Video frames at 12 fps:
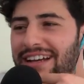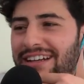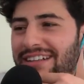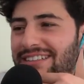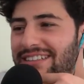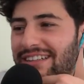
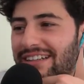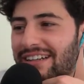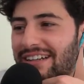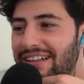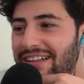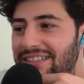Because
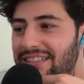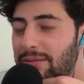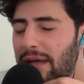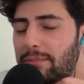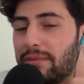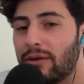it
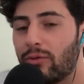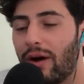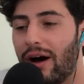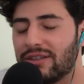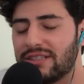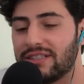had been a
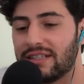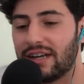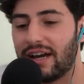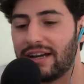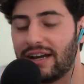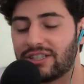while since
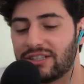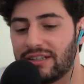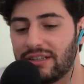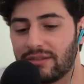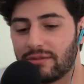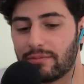I
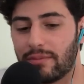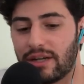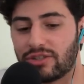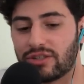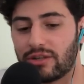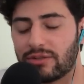actually measured.